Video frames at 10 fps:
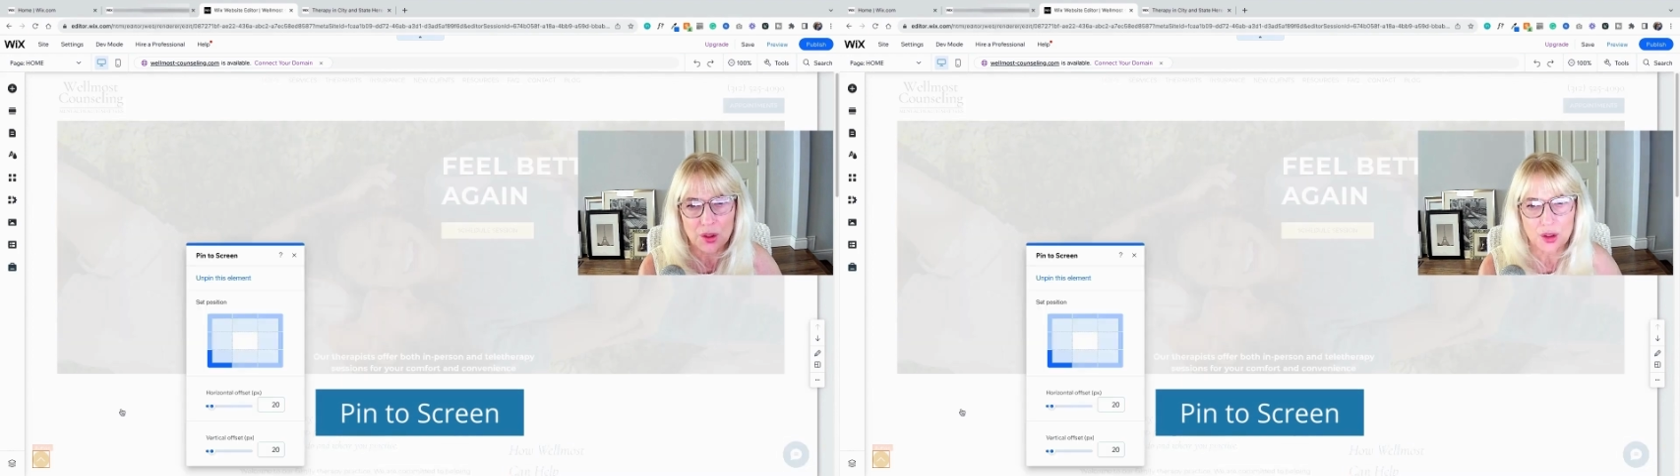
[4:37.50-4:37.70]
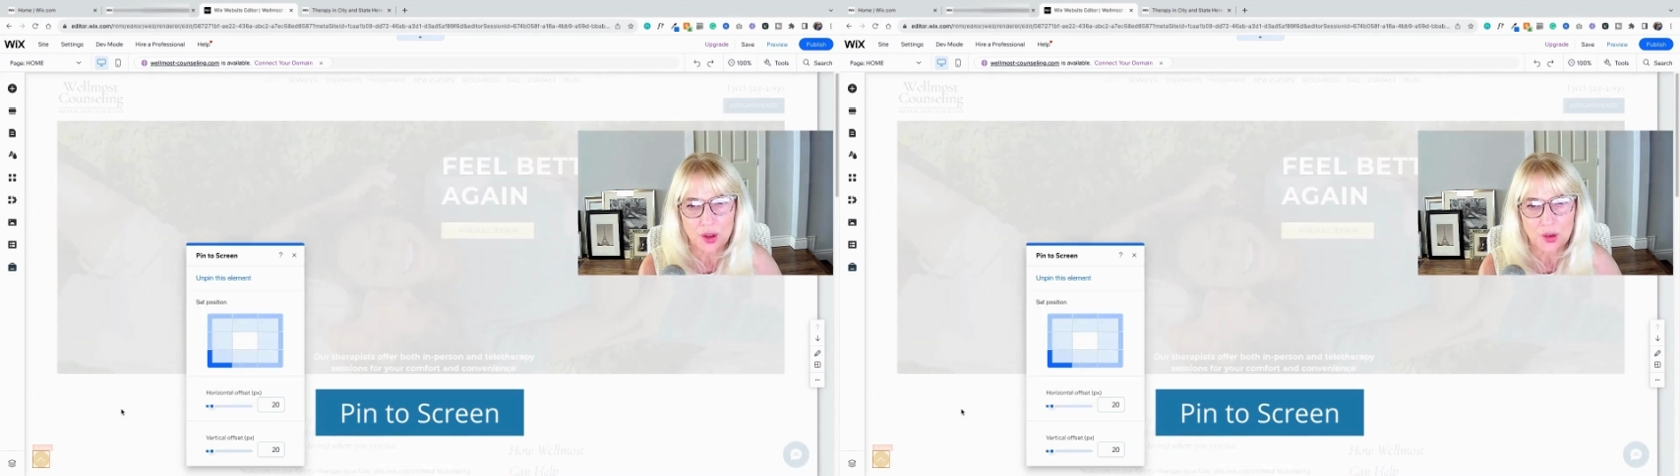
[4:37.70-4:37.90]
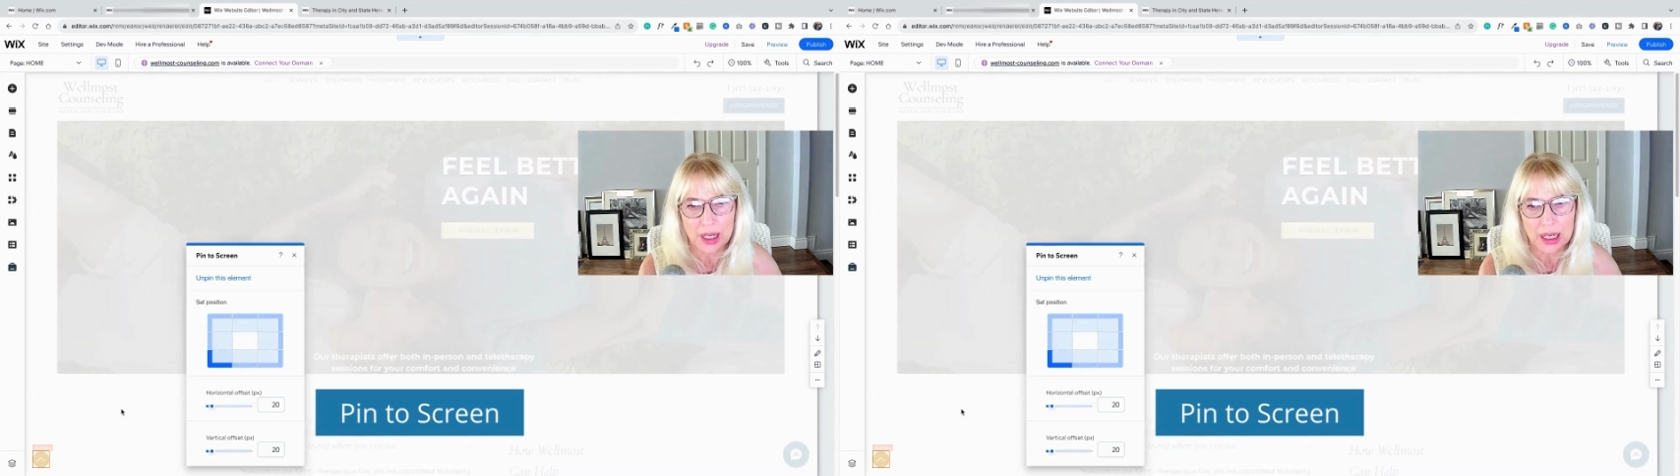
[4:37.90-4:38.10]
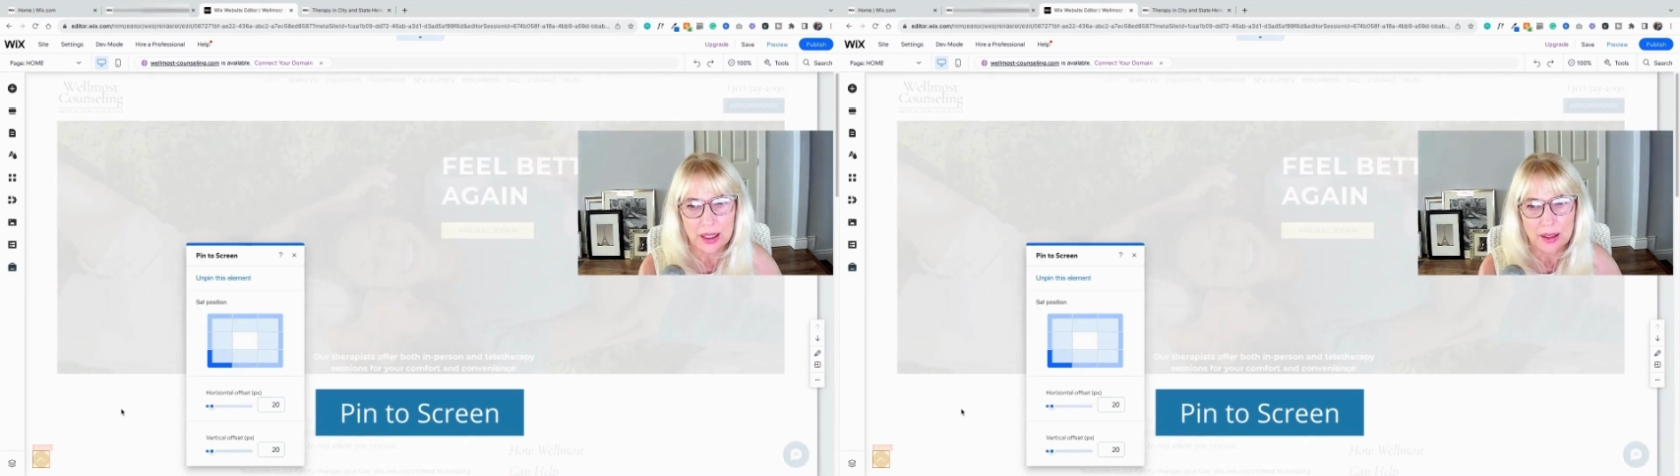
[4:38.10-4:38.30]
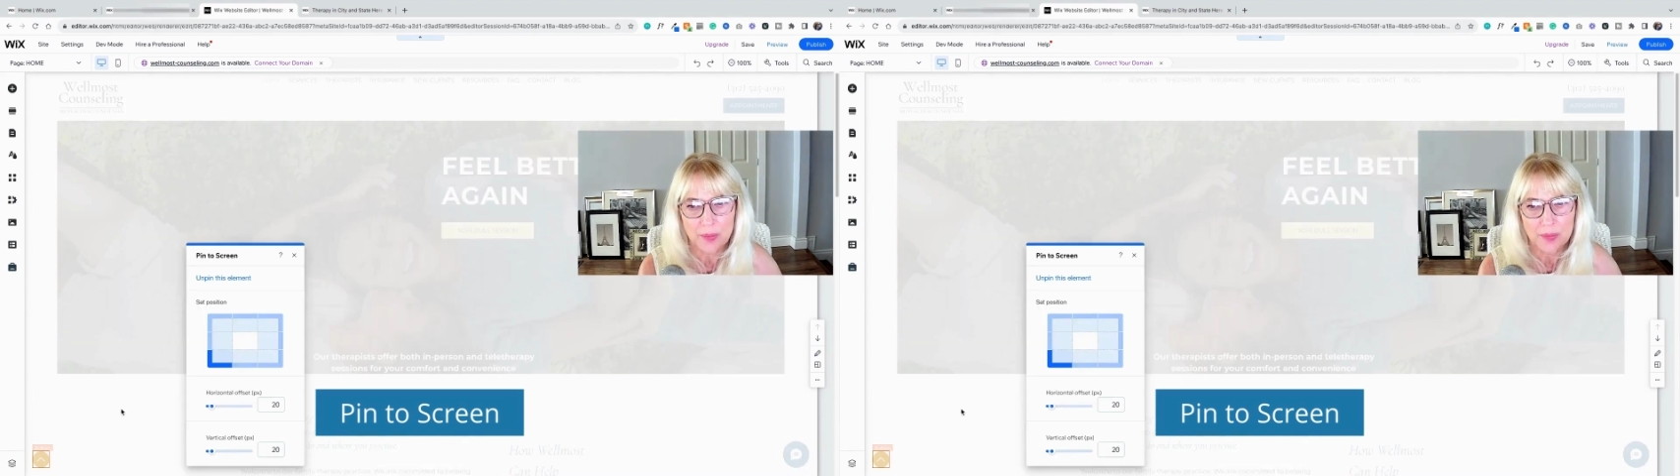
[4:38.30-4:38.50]

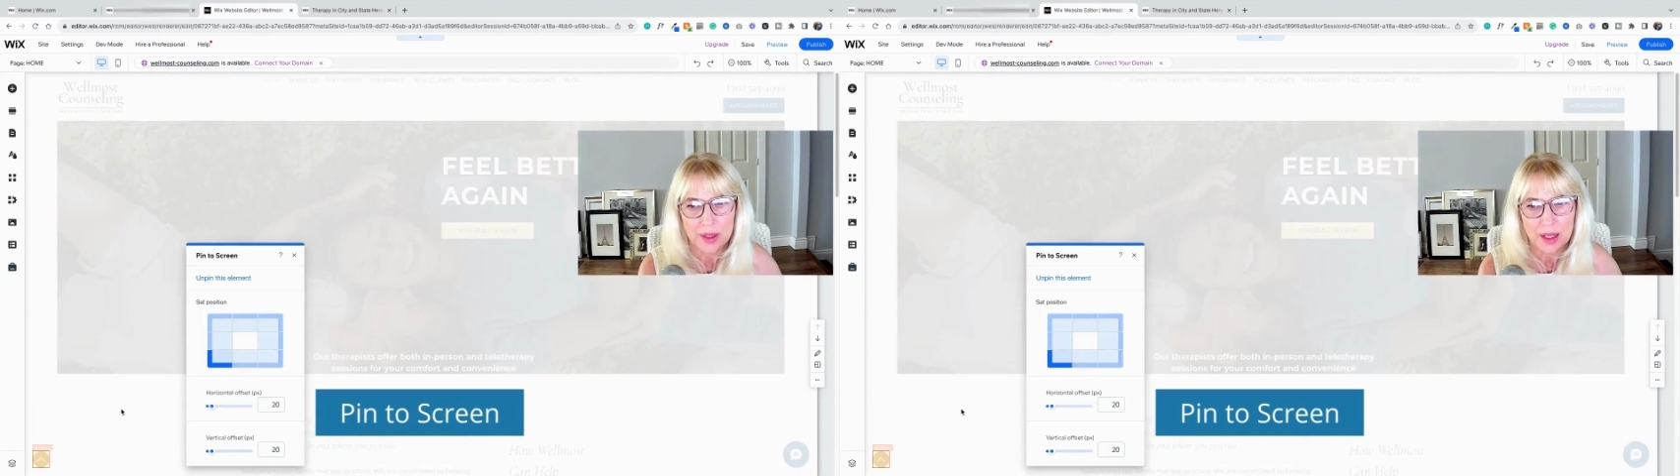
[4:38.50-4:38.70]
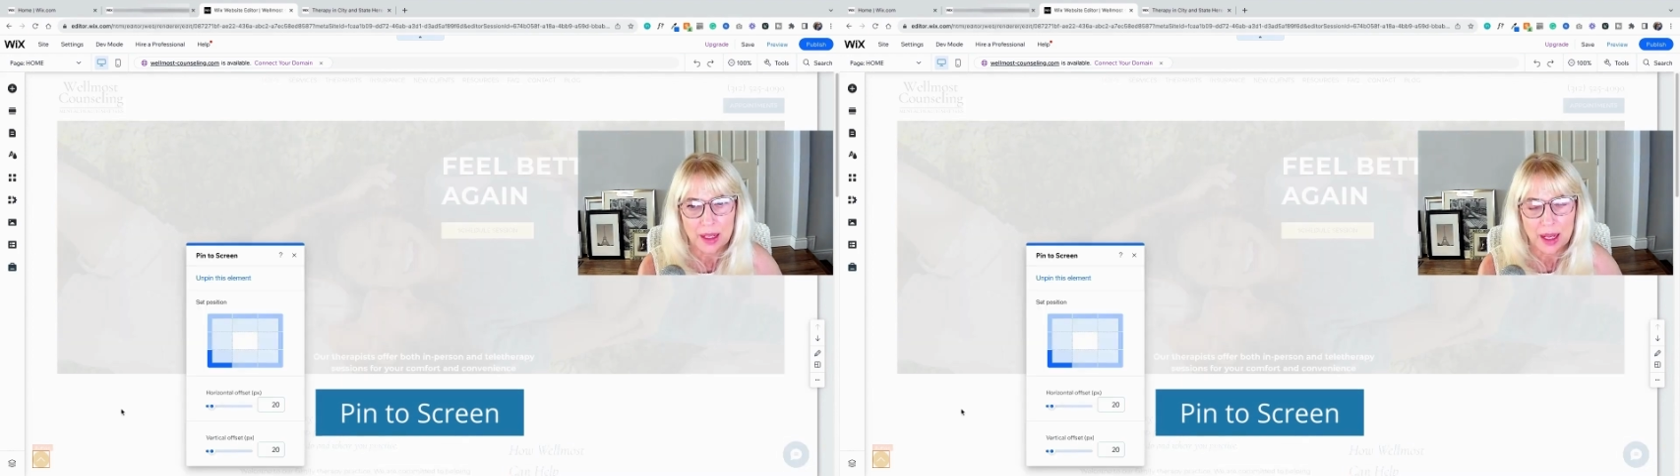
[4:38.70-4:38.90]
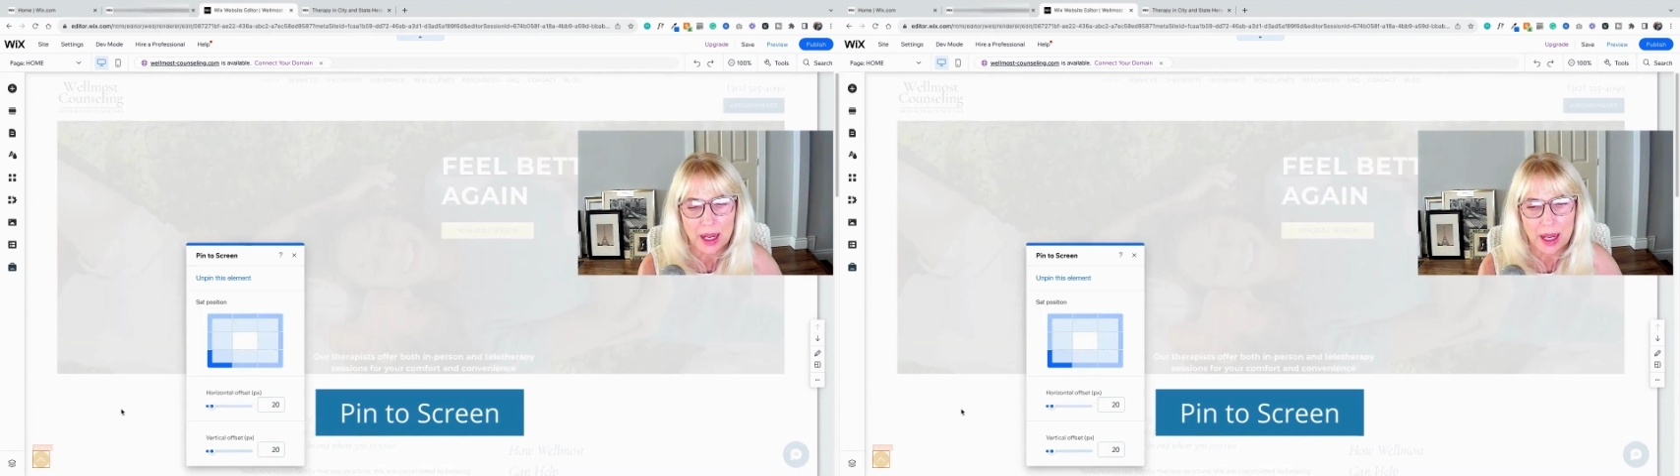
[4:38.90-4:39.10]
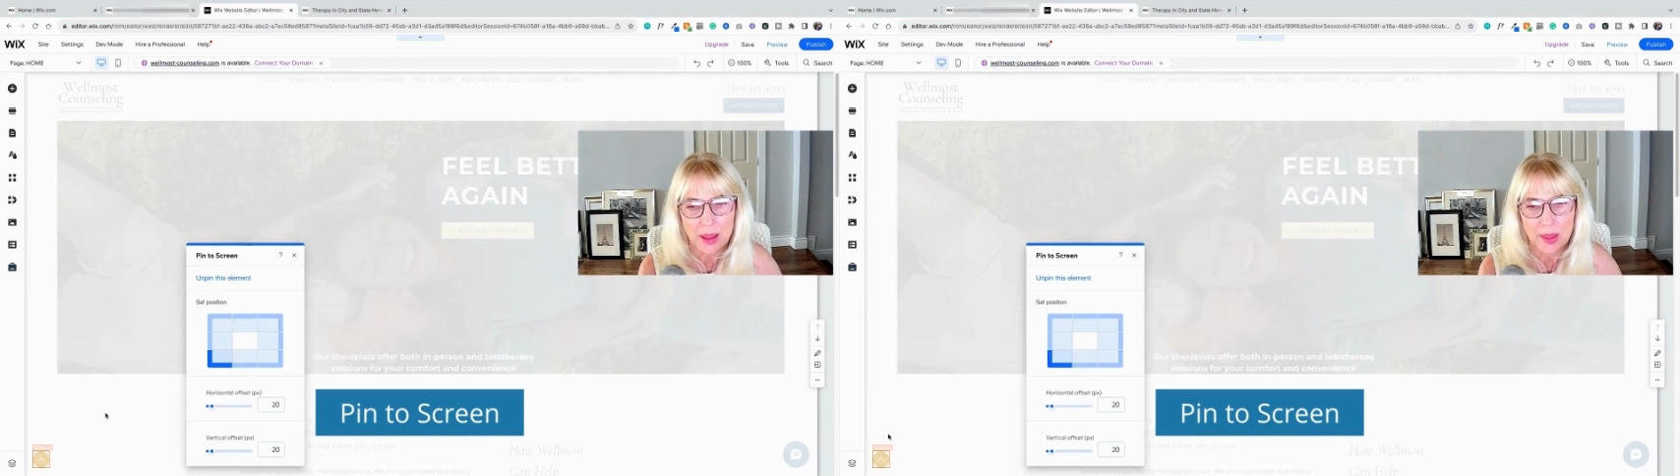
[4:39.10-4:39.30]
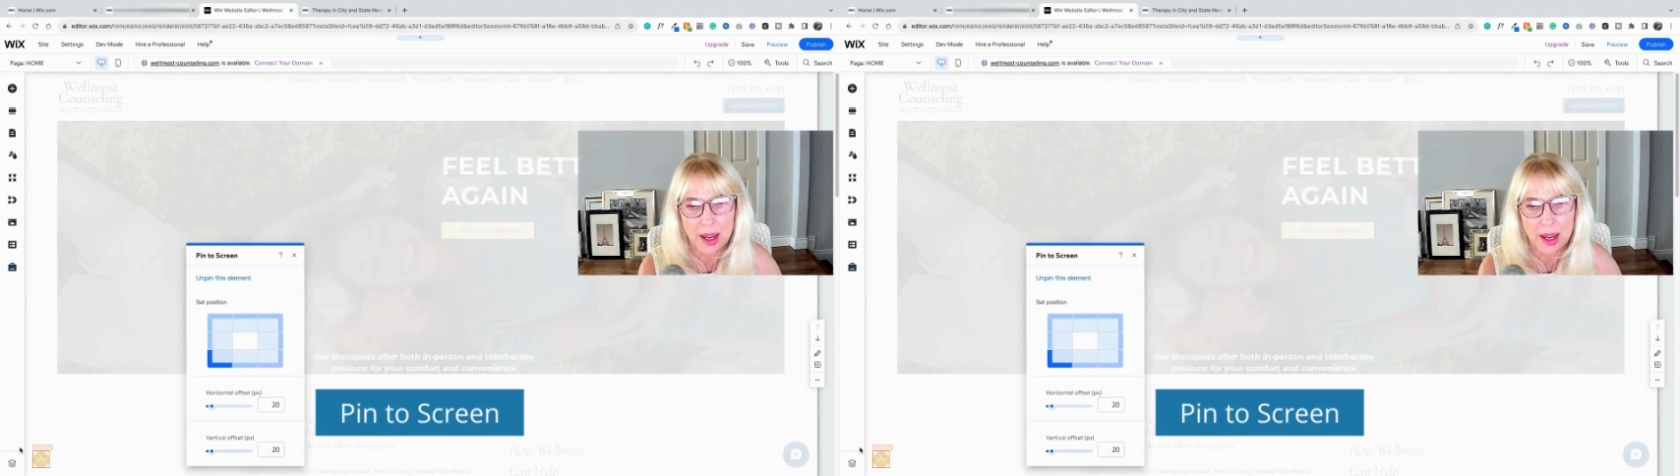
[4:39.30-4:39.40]
screen. And